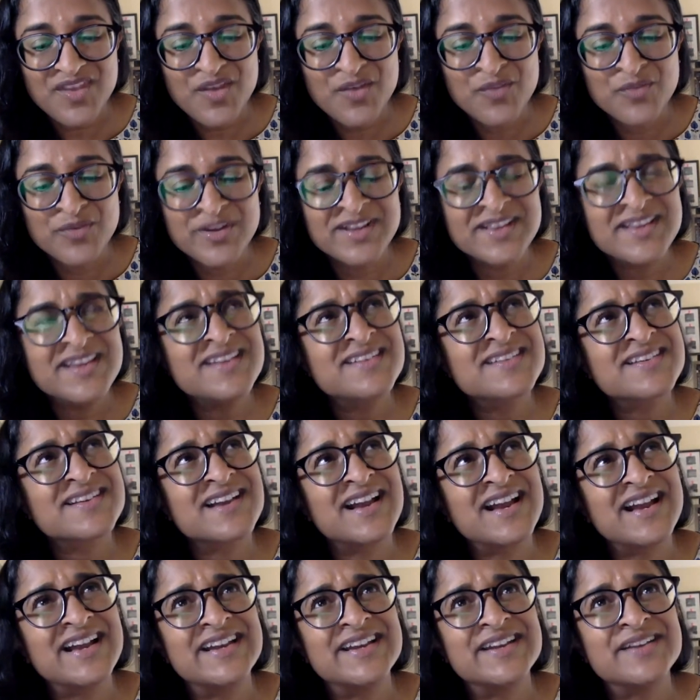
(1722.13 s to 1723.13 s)
really to
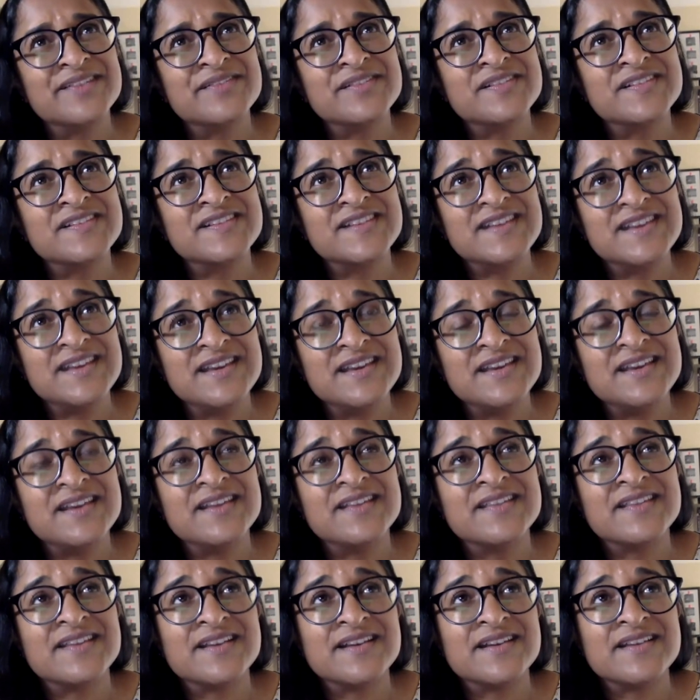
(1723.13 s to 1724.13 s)
kind of
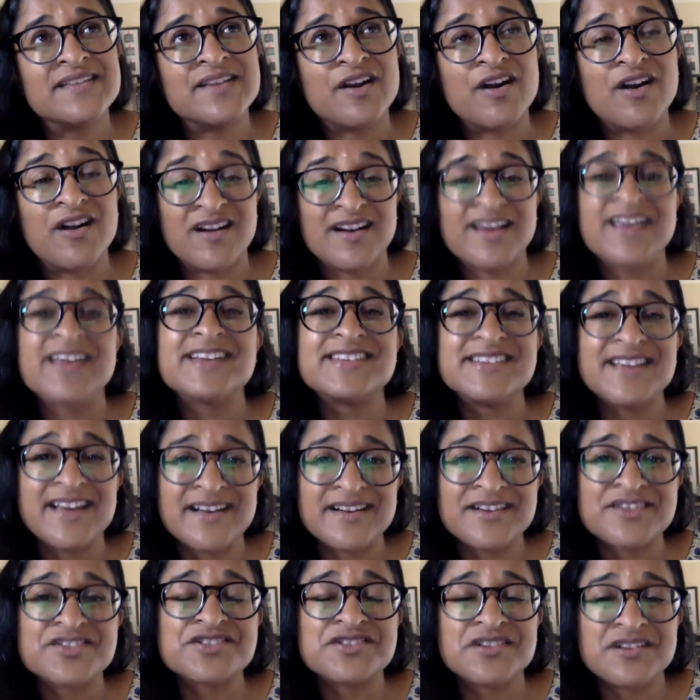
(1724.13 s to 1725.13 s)
see the, the
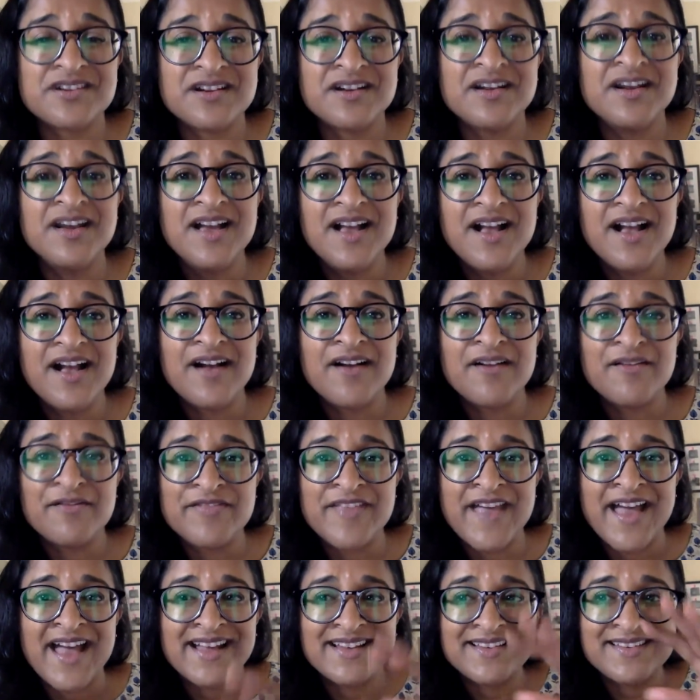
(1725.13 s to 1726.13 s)
architecture of
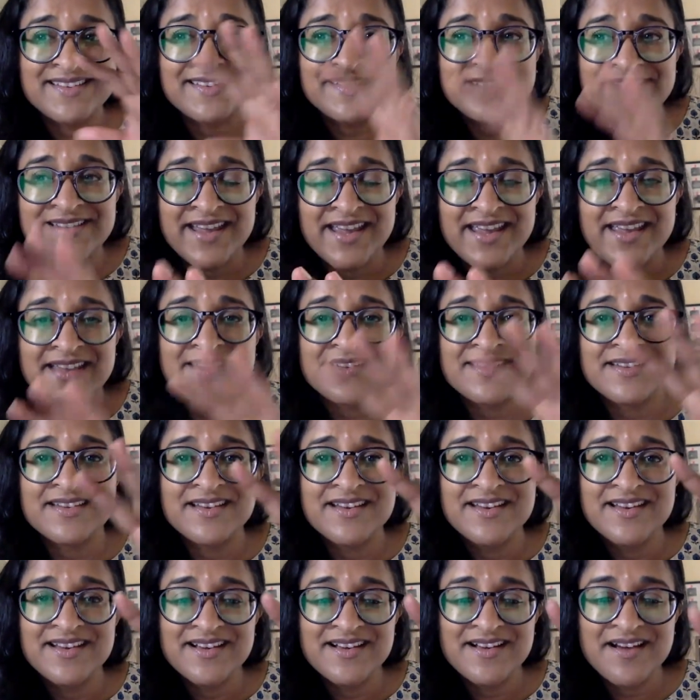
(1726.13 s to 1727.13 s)
that state,